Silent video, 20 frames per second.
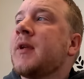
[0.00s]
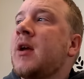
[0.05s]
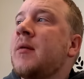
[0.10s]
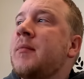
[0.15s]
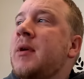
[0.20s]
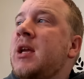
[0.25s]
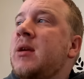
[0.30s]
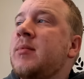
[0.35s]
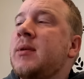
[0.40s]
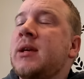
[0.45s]
and
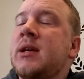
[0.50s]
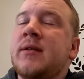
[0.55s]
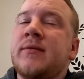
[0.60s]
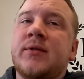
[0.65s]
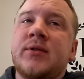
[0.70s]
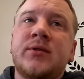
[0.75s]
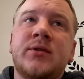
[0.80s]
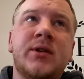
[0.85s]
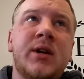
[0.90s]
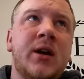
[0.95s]
maybe
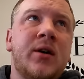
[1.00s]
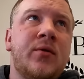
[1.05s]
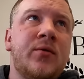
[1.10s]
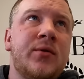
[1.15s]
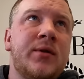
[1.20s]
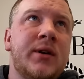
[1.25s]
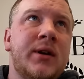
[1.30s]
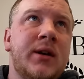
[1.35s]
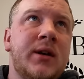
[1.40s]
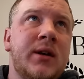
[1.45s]
even sell
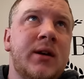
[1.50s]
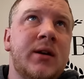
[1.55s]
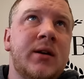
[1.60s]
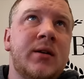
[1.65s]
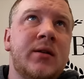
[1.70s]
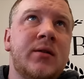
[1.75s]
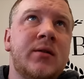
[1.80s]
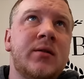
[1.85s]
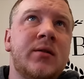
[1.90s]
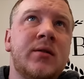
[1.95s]
the
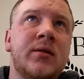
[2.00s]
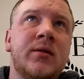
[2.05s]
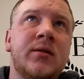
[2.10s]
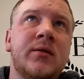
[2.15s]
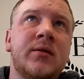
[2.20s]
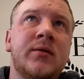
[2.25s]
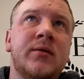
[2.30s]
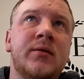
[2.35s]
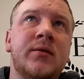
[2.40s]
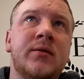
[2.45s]

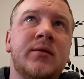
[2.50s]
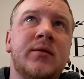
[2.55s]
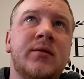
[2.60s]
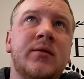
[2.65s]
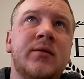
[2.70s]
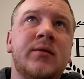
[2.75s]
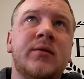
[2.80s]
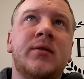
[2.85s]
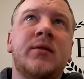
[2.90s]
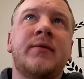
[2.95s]

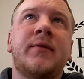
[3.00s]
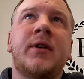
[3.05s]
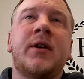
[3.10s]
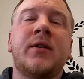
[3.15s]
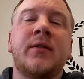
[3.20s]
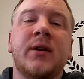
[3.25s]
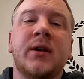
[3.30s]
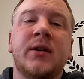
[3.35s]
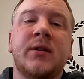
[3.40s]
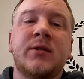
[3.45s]

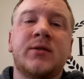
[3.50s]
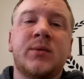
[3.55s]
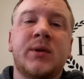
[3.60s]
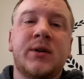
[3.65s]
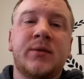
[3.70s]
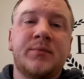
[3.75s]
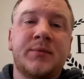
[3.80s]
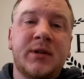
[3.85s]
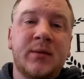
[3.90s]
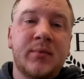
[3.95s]
Navara as
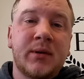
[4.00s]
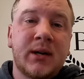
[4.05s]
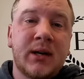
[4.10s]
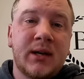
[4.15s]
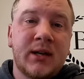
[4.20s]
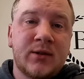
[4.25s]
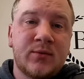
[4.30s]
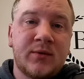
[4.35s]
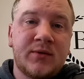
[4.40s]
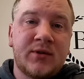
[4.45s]
well, typically,
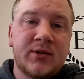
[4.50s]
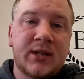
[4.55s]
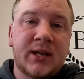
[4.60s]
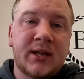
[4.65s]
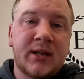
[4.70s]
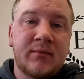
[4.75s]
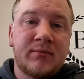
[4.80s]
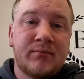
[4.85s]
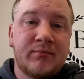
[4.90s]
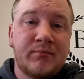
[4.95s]
because we've just had
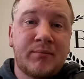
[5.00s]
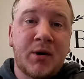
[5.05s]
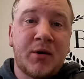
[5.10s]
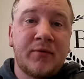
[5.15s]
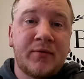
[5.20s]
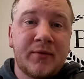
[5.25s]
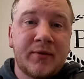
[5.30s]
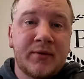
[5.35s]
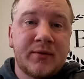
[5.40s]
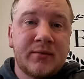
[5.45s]
it
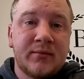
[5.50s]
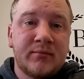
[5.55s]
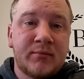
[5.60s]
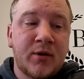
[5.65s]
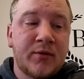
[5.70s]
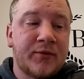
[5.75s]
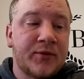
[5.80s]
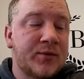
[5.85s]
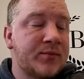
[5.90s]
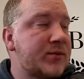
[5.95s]
both
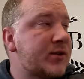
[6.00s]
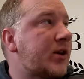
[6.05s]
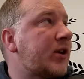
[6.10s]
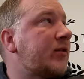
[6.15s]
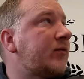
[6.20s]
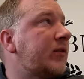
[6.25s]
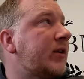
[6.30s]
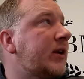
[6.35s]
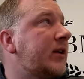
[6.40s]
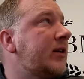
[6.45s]
of them
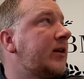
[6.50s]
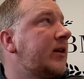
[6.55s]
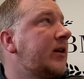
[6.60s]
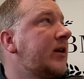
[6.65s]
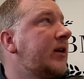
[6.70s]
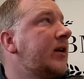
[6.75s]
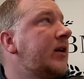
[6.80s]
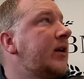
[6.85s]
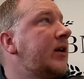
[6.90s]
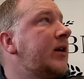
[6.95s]
sign written.
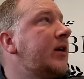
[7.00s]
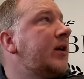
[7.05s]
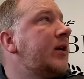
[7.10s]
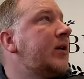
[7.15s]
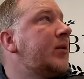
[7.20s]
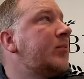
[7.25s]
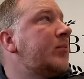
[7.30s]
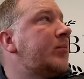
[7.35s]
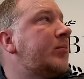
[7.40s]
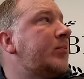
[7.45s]

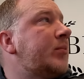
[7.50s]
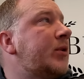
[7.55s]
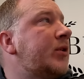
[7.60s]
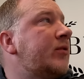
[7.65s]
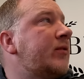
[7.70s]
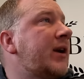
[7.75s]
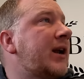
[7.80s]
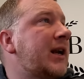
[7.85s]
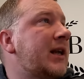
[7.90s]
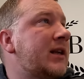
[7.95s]
But
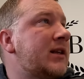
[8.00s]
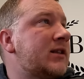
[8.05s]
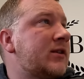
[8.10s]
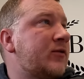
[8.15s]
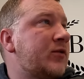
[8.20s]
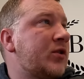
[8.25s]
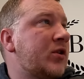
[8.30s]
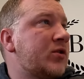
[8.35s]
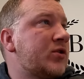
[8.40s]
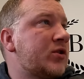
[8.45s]
the reality is,
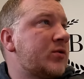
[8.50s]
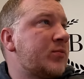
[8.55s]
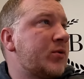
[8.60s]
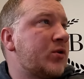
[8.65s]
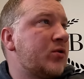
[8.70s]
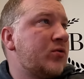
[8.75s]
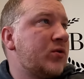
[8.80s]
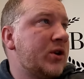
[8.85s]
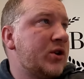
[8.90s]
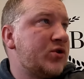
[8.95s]
if we've got just
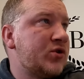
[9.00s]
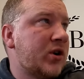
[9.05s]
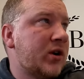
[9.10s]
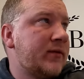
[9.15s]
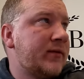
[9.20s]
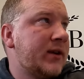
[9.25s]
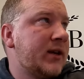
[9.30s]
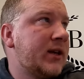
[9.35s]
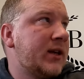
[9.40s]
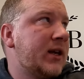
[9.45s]
Macaulay
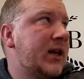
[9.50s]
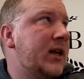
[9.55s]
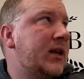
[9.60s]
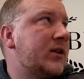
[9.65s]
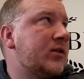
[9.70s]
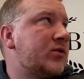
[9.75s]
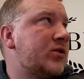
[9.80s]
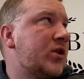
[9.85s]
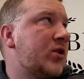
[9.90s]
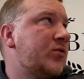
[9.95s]
driving and he
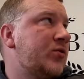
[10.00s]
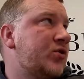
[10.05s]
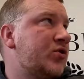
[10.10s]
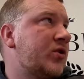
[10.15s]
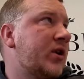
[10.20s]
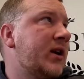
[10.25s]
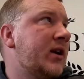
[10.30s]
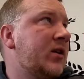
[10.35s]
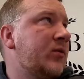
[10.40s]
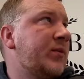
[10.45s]
can tow the
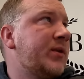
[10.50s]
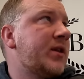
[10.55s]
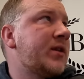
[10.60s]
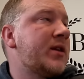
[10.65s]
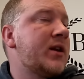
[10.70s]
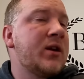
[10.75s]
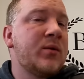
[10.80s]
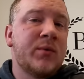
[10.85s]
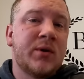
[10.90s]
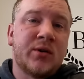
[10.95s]
trailer with a
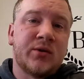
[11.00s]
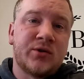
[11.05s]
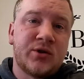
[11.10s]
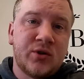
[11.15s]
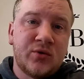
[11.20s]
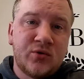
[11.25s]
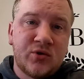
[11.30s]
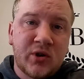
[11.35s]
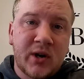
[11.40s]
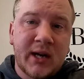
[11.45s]
thing, we've got
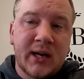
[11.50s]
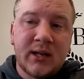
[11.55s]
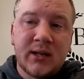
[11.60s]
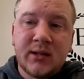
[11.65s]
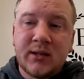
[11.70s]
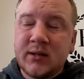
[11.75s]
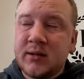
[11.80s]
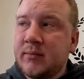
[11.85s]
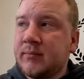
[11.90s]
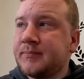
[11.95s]
two
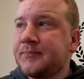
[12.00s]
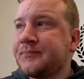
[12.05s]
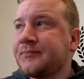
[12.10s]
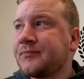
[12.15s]
trailers,